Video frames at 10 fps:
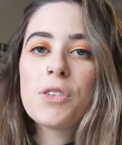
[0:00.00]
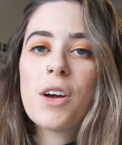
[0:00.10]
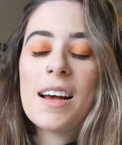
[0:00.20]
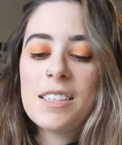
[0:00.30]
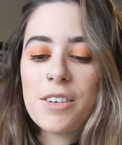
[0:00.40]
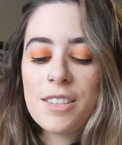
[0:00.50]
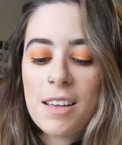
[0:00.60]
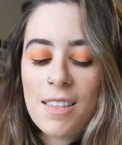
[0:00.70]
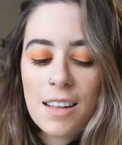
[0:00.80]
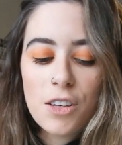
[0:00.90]
So I
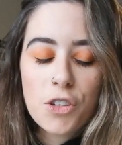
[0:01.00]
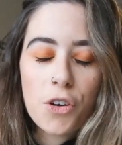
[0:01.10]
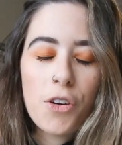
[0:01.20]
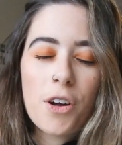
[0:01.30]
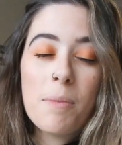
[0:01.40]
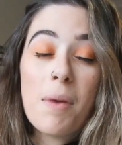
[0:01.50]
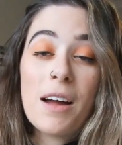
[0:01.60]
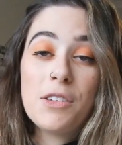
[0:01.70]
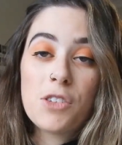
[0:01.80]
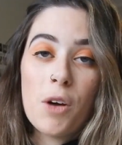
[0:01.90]
seriously think the two
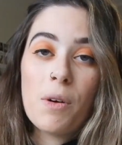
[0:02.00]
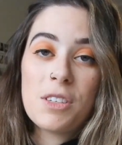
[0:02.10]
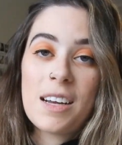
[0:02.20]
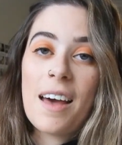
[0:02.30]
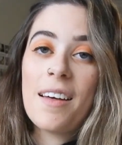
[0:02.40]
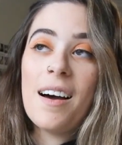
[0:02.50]
combine so well together.